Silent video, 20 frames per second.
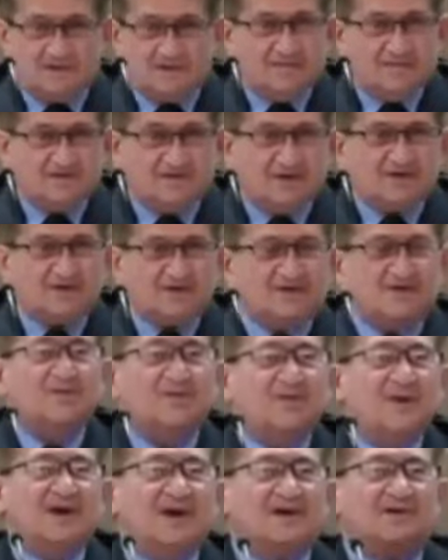just to
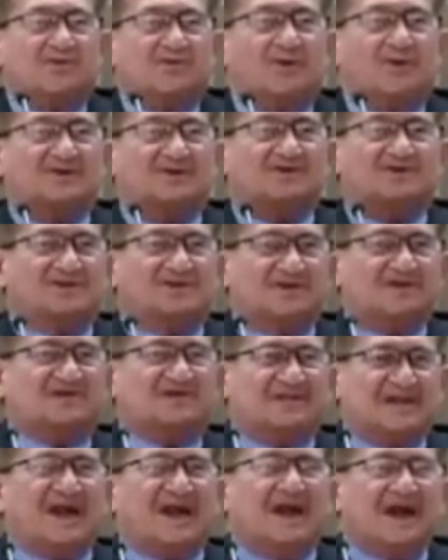me, it was just
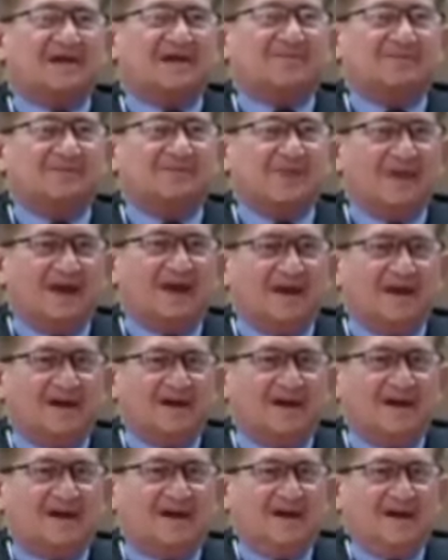saying,
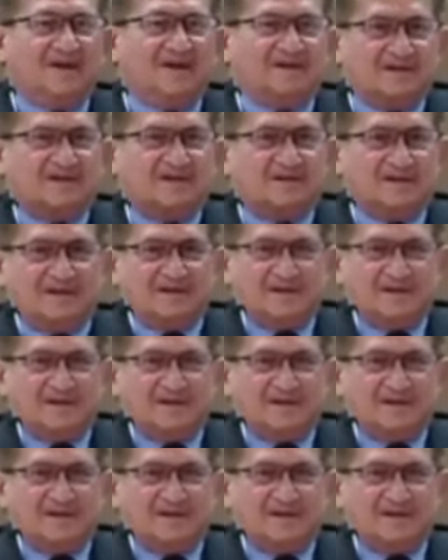it's